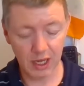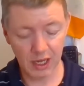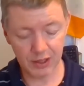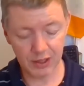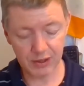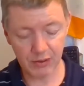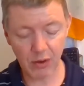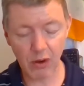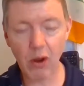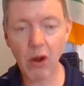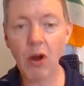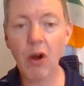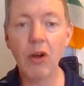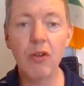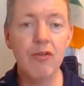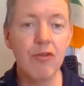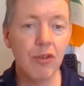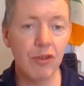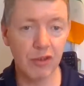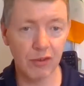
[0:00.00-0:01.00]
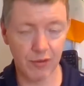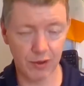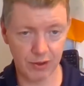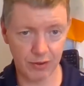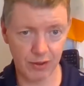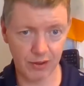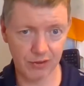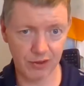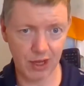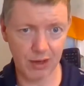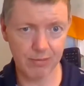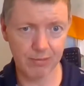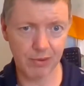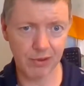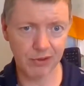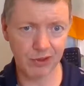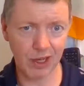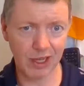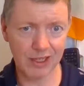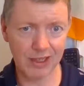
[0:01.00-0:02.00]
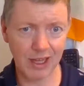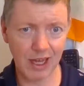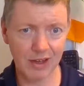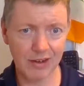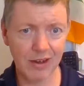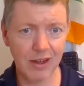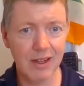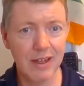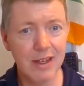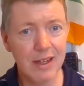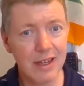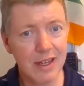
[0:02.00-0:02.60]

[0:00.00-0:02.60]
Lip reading: And there are hundreds of other examples like that.